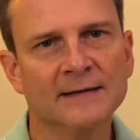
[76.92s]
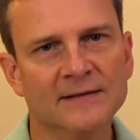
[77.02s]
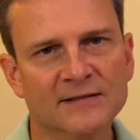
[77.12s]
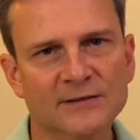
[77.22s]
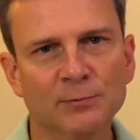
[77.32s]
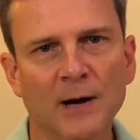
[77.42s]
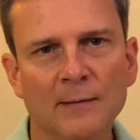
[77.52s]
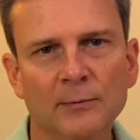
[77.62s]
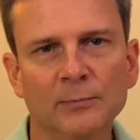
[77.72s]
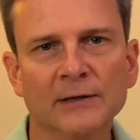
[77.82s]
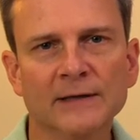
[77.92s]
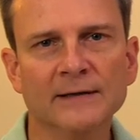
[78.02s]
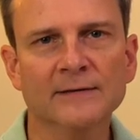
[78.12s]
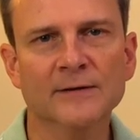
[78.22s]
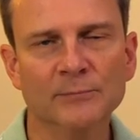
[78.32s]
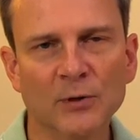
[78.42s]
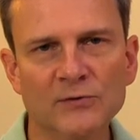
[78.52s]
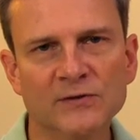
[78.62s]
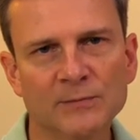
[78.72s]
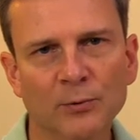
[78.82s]
This is probably the
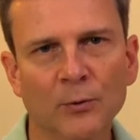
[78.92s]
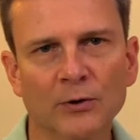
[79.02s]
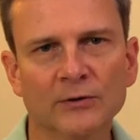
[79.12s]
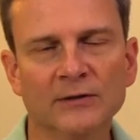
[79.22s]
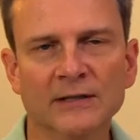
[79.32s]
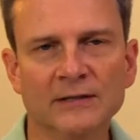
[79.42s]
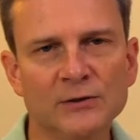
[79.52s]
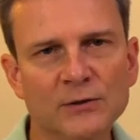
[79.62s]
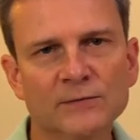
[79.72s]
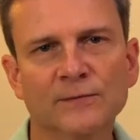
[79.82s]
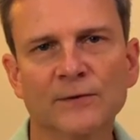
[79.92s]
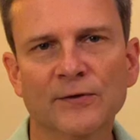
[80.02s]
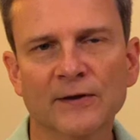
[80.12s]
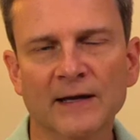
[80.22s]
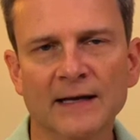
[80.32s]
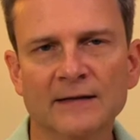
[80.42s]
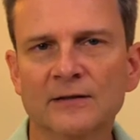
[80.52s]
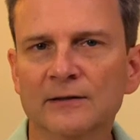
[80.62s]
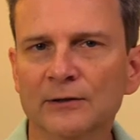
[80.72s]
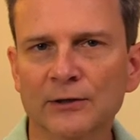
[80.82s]
most important and useful thing
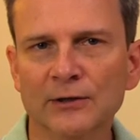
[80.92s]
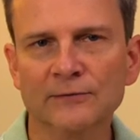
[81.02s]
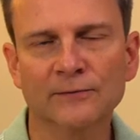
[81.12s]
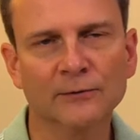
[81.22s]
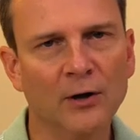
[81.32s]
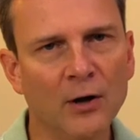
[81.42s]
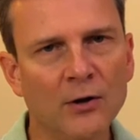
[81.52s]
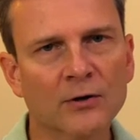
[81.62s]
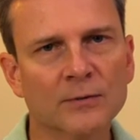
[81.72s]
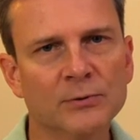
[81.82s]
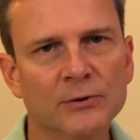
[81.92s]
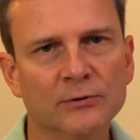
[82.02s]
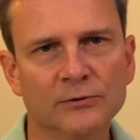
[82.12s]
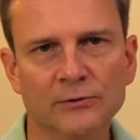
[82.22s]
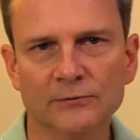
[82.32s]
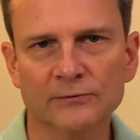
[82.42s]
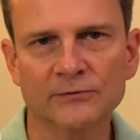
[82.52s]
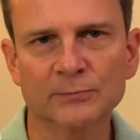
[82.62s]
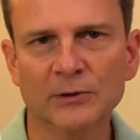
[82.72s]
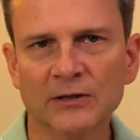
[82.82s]
to learn for all computer
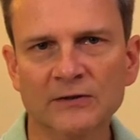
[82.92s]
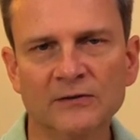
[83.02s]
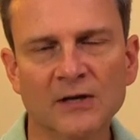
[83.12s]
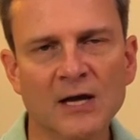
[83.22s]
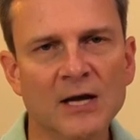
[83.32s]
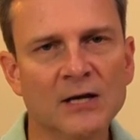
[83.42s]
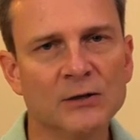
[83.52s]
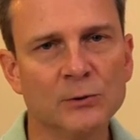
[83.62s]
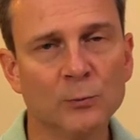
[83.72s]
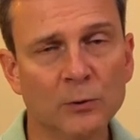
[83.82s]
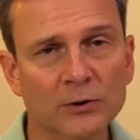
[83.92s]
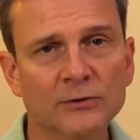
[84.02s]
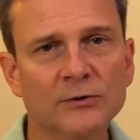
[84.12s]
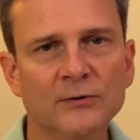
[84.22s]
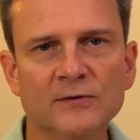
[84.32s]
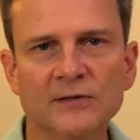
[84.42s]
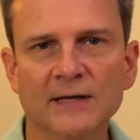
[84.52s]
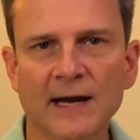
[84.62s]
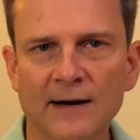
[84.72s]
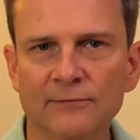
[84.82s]
users because you will use it
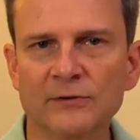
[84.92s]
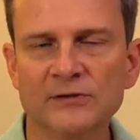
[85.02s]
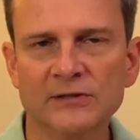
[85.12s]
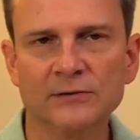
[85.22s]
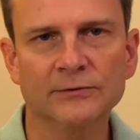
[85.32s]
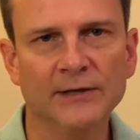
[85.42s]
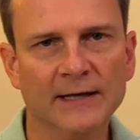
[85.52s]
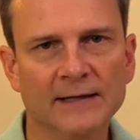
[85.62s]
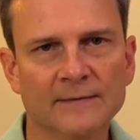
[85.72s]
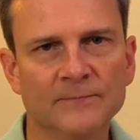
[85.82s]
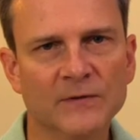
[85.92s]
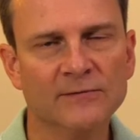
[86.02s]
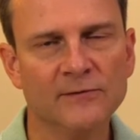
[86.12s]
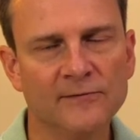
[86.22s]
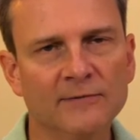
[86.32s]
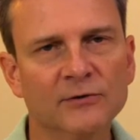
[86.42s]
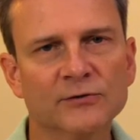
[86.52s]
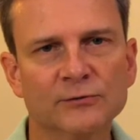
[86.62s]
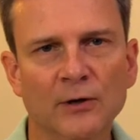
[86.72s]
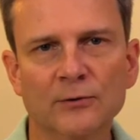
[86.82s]
every single day. If you've ever
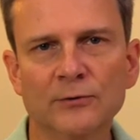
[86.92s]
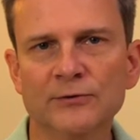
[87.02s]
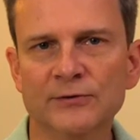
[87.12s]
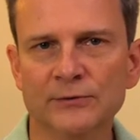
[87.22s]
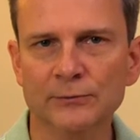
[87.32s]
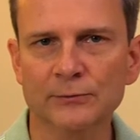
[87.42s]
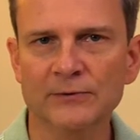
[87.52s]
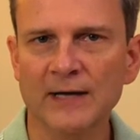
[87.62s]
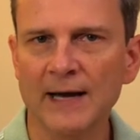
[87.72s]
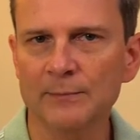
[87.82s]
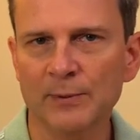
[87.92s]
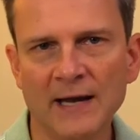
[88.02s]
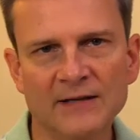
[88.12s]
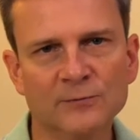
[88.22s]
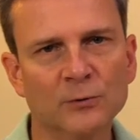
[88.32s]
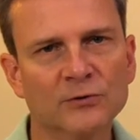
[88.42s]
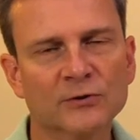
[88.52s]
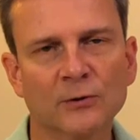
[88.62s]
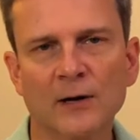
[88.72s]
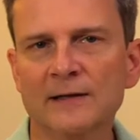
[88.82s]
struggled to type passwords
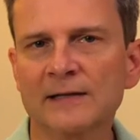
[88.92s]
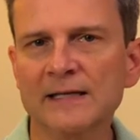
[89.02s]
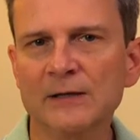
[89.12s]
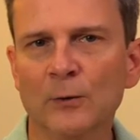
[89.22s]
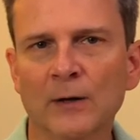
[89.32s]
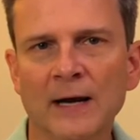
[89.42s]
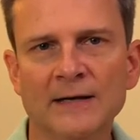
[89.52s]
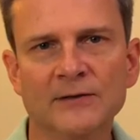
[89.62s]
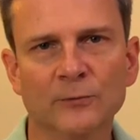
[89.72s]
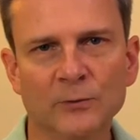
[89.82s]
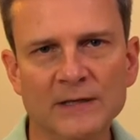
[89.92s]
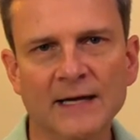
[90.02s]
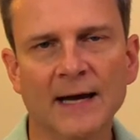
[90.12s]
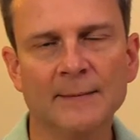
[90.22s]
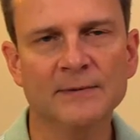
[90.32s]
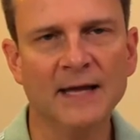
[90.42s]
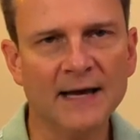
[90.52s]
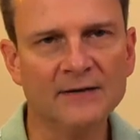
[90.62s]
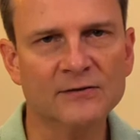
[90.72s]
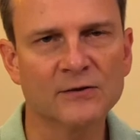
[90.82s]
correctly or had to retype
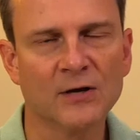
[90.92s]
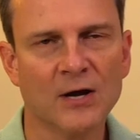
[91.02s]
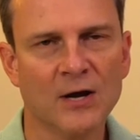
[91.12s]
text